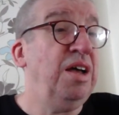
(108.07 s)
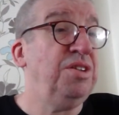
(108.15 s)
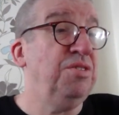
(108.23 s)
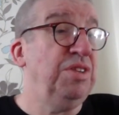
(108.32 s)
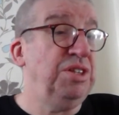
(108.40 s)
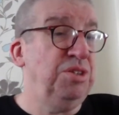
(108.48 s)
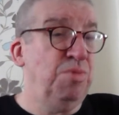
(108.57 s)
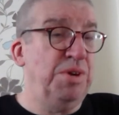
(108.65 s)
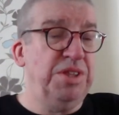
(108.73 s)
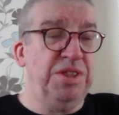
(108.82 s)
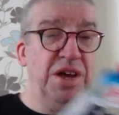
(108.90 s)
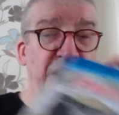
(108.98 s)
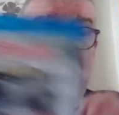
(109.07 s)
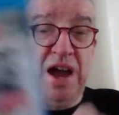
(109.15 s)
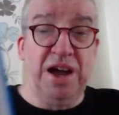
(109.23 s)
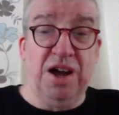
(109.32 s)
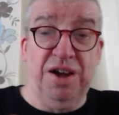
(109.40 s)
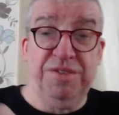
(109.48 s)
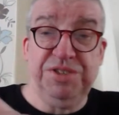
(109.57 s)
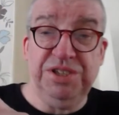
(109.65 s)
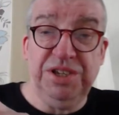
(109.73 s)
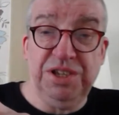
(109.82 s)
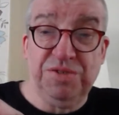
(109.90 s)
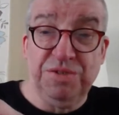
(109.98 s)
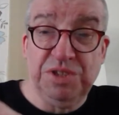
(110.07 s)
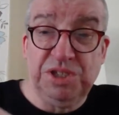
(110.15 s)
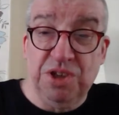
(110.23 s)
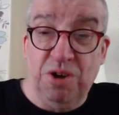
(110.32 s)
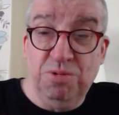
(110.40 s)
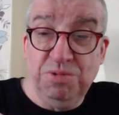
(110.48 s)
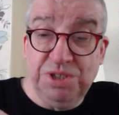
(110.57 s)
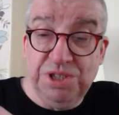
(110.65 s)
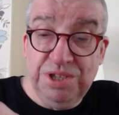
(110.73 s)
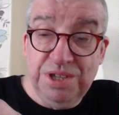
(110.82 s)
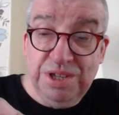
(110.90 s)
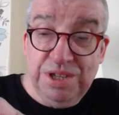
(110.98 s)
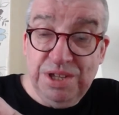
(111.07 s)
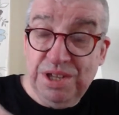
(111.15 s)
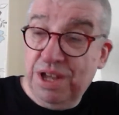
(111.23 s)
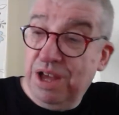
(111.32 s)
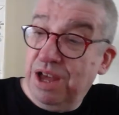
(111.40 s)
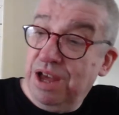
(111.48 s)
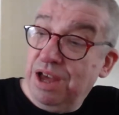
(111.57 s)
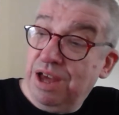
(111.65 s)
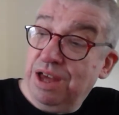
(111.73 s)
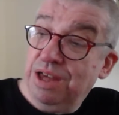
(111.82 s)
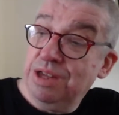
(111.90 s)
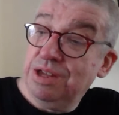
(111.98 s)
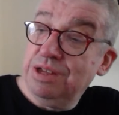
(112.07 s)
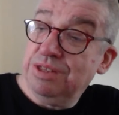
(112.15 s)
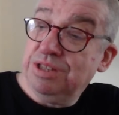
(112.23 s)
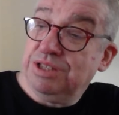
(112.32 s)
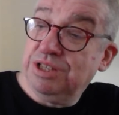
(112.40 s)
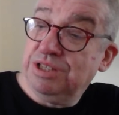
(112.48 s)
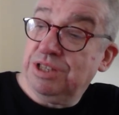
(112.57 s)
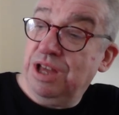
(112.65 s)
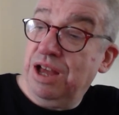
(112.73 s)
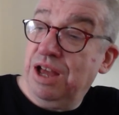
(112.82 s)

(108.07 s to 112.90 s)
So this is one of the archive CDs from the Stones. This is